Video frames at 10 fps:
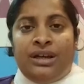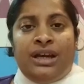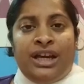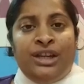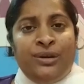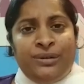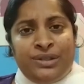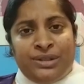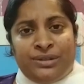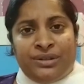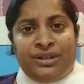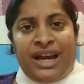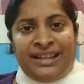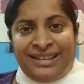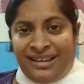in your children
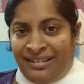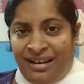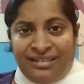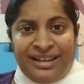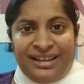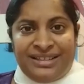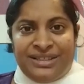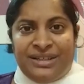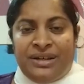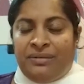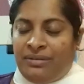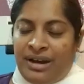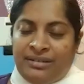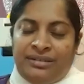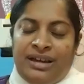at their young age
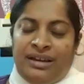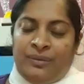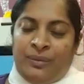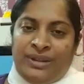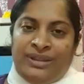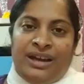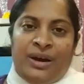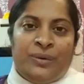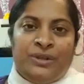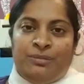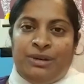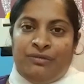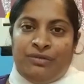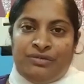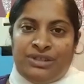rather than when they are going to be in
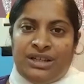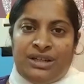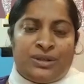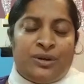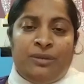15. It's going to